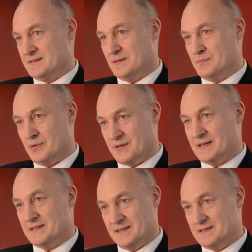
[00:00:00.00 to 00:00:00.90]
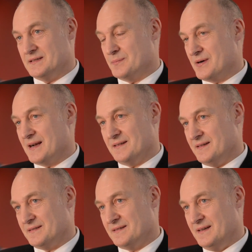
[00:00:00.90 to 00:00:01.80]
to put ideas into
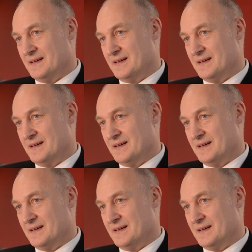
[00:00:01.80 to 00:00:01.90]
practice.